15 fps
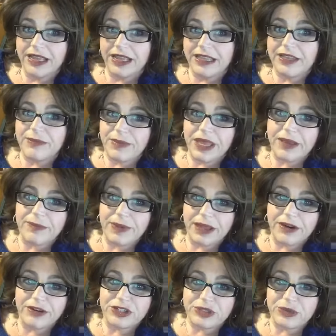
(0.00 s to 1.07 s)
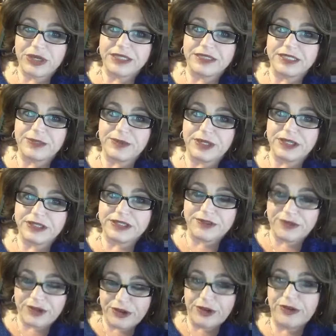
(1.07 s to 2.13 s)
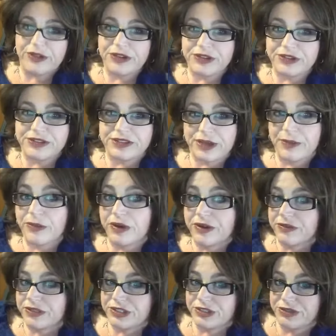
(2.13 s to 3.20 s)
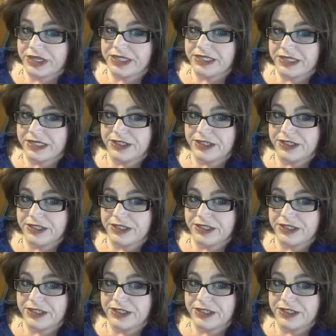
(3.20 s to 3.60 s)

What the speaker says: you make better choices, because if you know that you're somewhat restricted